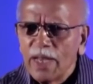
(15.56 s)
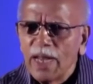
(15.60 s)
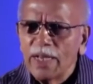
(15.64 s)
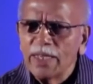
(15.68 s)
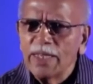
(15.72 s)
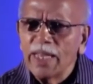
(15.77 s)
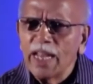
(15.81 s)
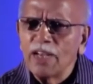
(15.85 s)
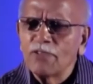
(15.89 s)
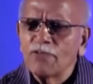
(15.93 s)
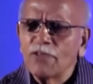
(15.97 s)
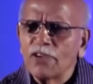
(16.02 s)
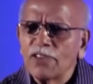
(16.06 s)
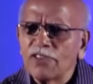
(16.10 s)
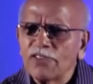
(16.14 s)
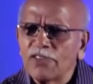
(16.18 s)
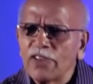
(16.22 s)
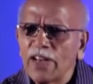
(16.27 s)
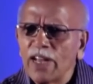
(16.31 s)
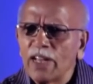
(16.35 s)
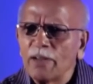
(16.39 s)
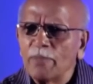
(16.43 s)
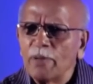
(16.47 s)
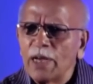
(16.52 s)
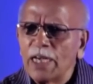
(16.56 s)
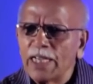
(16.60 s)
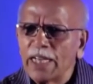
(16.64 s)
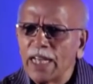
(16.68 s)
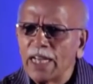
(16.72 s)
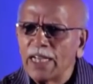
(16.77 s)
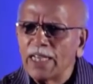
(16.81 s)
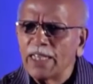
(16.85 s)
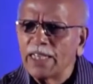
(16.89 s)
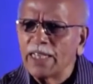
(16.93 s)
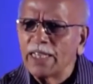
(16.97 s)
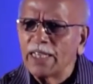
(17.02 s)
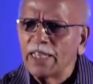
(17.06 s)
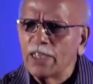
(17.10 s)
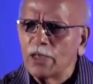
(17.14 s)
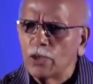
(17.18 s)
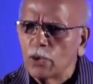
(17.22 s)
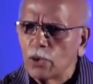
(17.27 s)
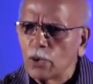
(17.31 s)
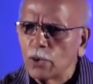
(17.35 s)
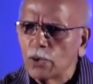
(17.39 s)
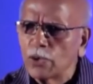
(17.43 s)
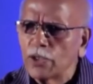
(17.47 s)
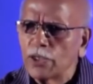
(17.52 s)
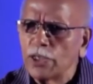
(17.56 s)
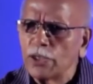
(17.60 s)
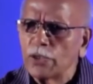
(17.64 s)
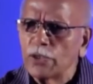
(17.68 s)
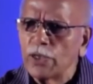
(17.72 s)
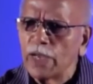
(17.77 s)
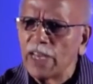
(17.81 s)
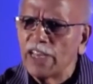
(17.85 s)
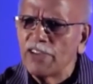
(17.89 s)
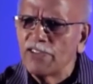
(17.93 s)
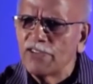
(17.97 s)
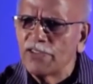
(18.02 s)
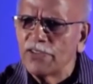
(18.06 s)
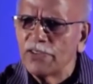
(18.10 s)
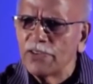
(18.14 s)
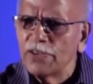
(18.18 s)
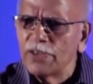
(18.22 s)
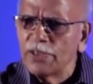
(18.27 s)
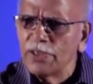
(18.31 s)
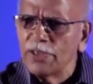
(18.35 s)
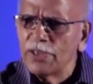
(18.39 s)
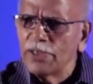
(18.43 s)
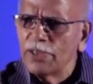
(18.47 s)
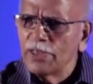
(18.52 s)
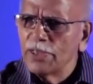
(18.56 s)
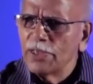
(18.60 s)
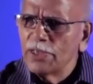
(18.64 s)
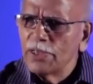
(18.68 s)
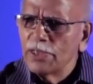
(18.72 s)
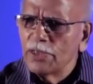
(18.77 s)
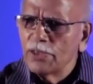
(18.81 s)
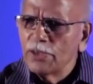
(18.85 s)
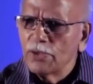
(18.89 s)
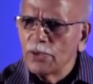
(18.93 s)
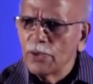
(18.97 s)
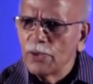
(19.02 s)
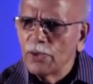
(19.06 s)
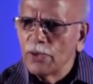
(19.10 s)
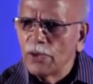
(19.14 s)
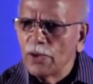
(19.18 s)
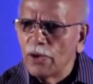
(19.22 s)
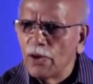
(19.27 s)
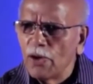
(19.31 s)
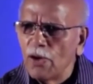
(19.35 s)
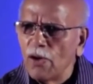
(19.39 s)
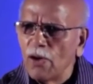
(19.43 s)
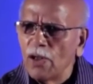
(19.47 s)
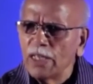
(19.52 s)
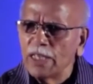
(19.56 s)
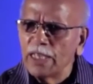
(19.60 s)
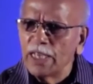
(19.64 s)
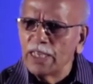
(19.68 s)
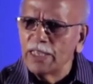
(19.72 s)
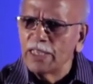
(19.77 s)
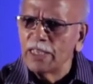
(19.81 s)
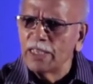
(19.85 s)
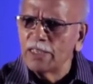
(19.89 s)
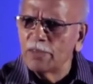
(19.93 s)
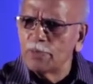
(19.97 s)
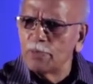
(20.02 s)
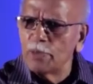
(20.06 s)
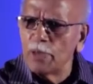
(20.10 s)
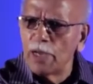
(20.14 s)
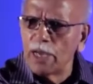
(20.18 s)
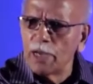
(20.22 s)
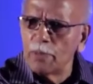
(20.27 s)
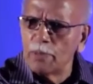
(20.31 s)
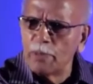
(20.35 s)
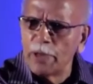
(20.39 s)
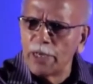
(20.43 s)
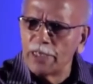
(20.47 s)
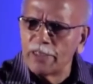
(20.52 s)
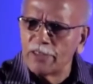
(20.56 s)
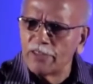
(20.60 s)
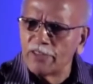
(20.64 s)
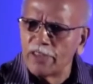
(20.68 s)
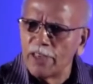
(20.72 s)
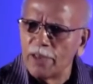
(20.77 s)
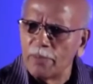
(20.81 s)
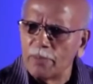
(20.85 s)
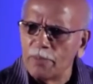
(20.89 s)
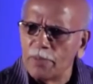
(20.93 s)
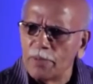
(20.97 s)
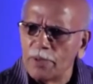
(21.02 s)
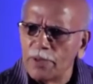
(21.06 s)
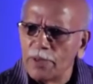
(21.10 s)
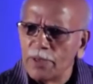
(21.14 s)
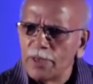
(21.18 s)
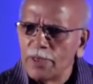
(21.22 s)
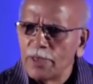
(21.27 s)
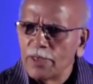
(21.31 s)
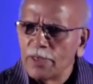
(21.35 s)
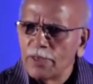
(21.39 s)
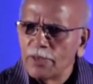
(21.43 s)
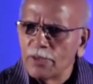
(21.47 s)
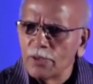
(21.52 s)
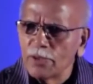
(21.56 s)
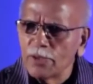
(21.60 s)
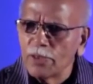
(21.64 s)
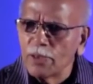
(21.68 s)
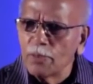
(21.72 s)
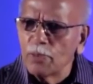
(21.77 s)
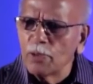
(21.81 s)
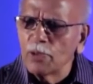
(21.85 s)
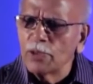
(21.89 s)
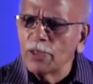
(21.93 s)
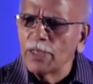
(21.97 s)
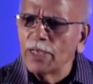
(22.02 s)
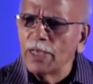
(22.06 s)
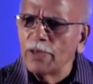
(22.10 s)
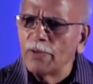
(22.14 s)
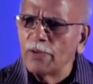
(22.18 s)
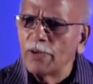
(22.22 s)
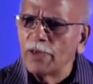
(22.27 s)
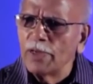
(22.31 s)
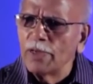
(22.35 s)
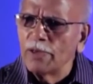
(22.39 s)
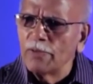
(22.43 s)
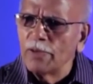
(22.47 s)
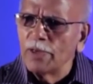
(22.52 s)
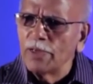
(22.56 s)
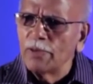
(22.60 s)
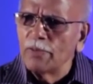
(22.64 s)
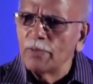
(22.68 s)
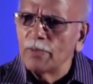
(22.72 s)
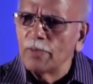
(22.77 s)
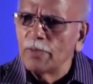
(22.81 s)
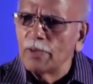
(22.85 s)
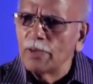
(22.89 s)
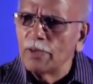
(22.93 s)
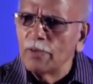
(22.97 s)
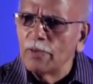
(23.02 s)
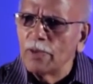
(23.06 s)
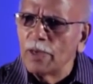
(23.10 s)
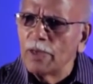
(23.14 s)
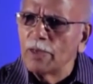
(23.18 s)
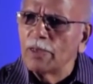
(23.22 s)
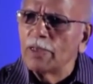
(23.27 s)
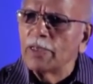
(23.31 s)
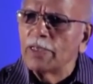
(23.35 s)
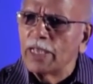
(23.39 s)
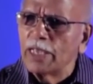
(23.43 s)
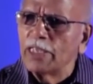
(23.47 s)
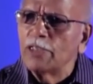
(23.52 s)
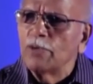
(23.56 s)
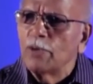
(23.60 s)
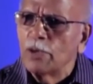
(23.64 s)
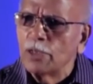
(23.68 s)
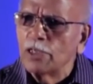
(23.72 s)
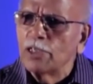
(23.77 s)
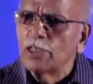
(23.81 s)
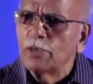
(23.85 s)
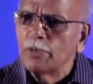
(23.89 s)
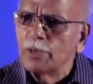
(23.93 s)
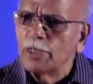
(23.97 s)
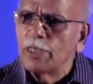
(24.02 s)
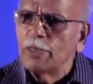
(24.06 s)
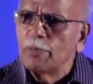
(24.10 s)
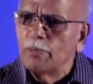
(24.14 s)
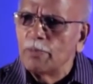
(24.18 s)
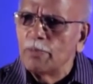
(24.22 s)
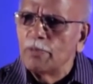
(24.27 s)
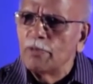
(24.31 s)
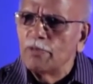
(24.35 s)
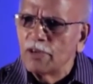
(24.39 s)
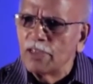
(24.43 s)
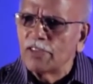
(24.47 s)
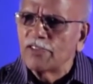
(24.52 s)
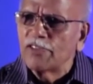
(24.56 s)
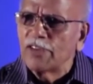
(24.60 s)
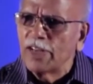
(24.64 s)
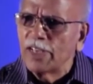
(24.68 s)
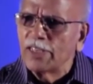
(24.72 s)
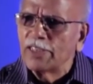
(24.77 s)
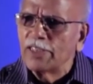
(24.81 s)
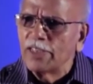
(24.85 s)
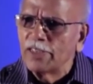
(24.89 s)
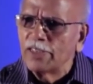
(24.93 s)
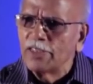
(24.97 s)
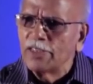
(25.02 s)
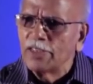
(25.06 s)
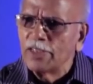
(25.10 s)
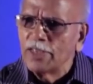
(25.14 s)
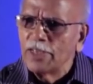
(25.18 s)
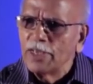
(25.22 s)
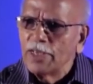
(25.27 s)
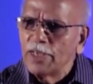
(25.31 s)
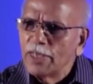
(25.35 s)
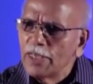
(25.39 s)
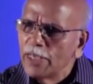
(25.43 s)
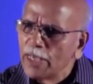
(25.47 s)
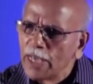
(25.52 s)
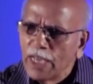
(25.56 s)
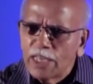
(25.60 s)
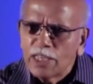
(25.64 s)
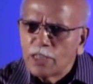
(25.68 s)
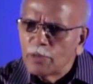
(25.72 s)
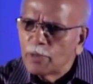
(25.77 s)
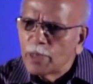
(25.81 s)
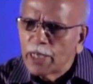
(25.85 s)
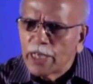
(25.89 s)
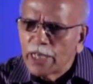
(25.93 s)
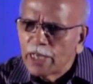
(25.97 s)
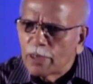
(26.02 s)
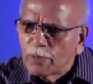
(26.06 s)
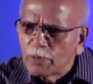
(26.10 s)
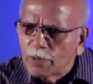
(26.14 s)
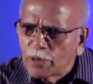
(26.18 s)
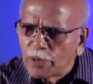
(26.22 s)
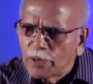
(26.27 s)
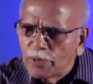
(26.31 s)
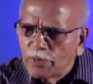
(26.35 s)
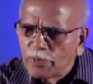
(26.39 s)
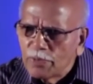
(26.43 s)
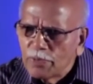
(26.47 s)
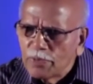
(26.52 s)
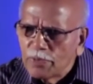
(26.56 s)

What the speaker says: And that first rank mentality grows into life. So all judges are paid the same. So supposing when one judge wants to be the first rank judge, he has to be corrupt.